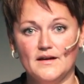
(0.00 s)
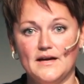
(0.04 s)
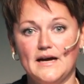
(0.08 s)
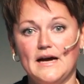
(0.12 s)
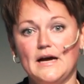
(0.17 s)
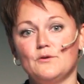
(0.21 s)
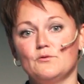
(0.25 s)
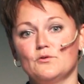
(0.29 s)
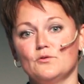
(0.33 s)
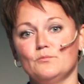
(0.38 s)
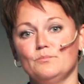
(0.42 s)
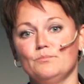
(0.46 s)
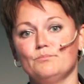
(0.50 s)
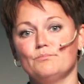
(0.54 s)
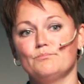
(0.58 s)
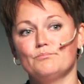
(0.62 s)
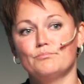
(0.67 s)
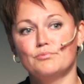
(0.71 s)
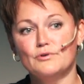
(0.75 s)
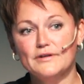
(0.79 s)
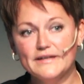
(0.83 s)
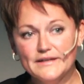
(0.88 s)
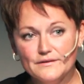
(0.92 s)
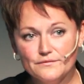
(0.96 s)
I will
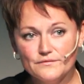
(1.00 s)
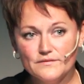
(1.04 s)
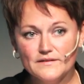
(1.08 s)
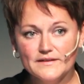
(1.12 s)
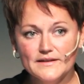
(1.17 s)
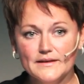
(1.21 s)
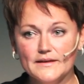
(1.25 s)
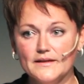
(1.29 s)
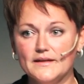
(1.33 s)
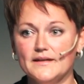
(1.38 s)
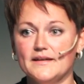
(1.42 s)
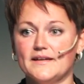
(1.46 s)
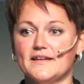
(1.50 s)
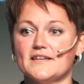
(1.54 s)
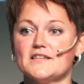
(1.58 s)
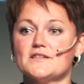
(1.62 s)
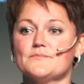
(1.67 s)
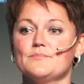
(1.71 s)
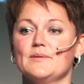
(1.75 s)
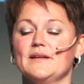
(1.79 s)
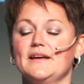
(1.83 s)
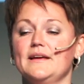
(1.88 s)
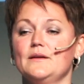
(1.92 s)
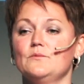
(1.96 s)
briefly
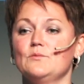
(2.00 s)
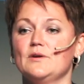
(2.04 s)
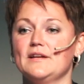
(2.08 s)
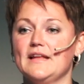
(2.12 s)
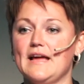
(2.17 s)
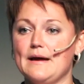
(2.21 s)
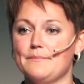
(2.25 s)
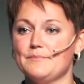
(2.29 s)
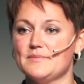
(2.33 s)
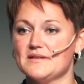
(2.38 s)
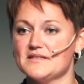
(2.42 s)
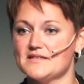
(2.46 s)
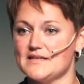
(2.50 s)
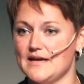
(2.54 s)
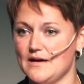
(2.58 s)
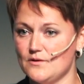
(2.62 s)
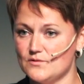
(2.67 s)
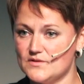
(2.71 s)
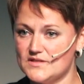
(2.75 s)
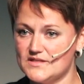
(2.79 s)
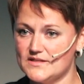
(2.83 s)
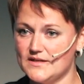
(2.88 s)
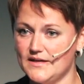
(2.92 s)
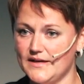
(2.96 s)
explain what happens
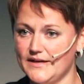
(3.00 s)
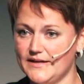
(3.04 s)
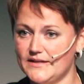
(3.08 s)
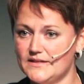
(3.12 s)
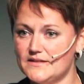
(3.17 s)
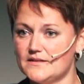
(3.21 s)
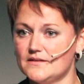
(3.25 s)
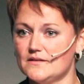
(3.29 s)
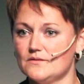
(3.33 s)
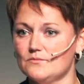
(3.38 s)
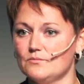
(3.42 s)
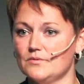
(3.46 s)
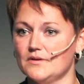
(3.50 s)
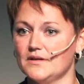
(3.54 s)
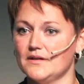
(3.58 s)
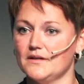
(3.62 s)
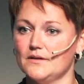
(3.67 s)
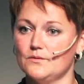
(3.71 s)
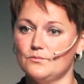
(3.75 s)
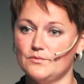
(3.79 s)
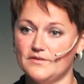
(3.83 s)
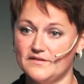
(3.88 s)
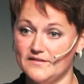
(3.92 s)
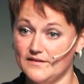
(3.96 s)
outside
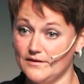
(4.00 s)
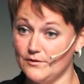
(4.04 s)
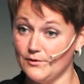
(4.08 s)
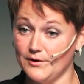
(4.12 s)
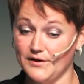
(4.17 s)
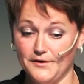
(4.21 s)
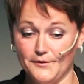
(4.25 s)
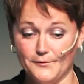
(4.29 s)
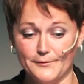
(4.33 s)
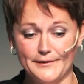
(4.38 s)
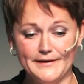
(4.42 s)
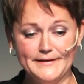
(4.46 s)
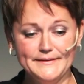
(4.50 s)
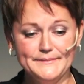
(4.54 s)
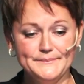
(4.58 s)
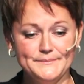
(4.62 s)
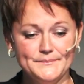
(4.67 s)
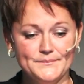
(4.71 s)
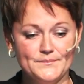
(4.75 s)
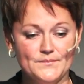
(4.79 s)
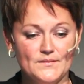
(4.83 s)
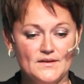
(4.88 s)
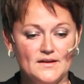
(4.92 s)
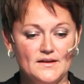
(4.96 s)
with our hearing,
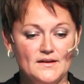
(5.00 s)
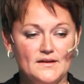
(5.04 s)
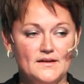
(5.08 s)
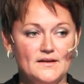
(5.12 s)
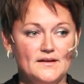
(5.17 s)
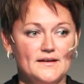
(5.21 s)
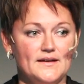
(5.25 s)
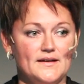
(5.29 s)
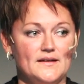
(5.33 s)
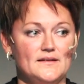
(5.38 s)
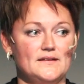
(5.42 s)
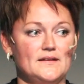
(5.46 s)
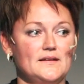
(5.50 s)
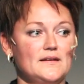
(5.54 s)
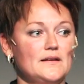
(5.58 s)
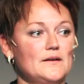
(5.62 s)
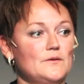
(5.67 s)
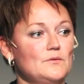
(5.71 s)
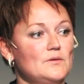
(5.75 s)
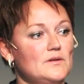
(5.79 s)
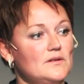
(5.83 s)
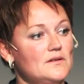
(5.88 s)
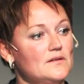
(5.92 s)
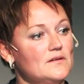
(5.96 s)
and then
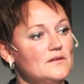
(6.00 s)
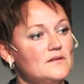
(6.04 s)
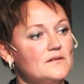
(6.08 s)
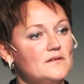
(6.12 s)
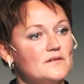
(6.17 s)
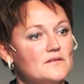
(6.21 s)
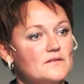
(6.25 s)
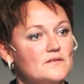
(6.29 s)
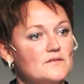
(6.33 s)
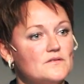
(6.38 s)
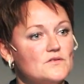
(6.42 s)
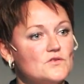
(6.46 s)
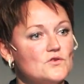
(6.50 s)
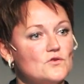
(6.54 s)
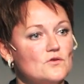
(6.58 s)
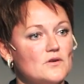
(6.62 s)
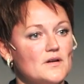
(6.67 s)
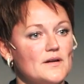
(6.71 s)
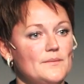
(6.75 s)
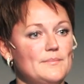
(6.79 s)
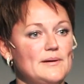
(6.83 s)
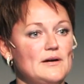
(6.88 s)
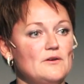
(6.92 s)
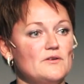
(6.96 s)
I will
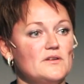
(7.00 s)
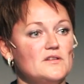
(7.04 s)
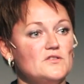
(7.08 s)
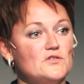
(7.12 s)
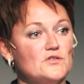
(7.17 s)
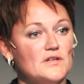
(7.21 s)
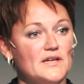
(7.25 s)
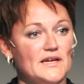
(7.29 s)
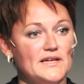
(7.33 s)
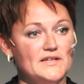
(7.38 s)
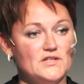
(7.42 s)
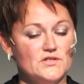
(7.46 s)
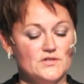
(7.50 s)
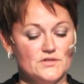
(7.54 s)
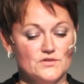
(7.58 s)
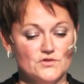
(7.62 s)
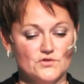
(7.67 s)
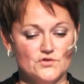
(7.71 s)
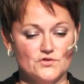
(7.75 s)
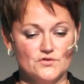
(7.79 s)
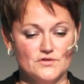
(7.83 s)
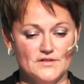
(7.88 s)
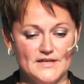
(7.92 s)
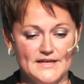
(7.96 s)
talk about education
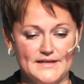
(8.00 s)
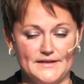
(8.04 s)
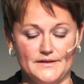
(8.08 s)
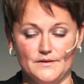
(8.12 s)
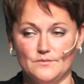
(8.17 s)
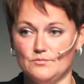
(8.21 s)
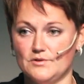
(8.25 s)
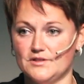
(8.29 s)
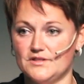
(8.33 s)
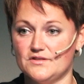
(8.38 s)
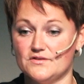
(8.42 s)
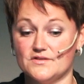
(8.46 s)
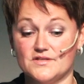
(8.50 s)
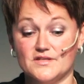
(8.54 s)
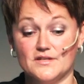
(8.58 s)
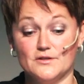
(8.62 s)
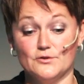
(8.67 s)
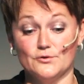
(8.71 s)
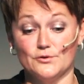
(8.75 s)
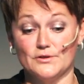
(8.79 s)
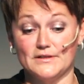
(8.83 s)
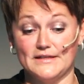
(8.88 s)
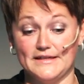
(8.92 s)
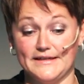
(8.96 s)
today. What does it
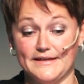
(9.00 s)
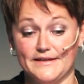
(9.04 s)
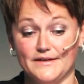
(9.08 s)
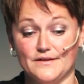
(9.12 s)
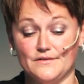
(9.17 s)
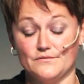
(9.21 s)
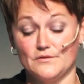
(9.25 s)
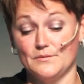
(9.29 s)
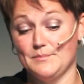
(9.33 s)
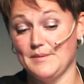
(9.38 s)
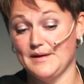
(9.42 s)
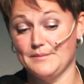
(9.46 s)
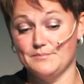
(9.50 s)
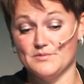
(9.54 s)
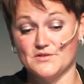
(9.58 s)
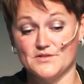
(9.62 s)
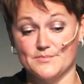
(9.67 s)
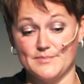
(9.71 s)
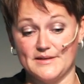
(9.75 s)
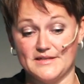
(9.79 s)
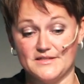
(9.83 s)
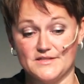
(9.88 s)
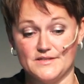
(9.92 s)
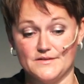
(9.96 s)
look like from my
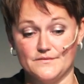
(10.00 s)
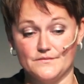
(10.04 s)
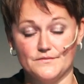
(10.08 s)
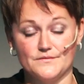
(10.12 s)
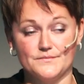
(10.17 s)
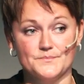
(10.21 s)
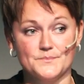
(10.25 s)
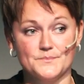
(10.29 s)
perspective?